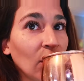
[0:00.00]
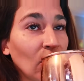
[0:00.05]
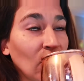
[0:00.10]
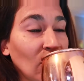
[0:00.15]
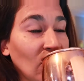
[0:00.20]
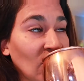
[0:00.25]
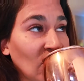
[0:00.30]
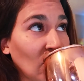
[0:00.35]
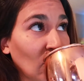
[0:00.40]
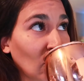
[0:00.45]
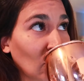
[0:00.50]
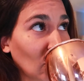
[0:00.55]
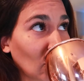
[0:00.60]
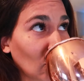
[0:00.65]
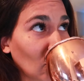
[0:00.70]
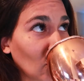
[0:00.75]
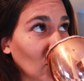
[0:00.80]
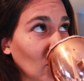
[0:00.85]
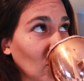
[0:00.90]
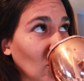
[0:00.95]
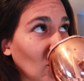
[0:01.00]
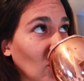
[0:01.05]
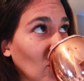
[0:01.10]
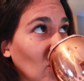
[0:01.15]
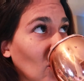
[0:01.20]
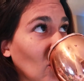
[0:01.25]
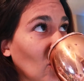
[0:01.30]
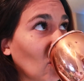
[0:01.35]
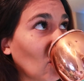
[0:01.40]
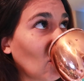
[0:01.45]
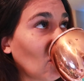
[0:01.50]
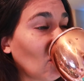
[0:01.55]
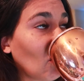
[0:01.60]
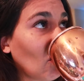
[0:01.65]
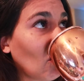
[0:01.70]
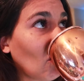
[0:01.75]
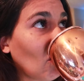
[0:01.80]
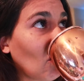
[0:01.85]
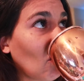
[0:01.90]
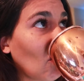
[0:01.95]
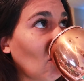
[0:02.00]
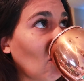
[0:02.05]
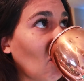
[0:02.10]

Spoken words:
(silence)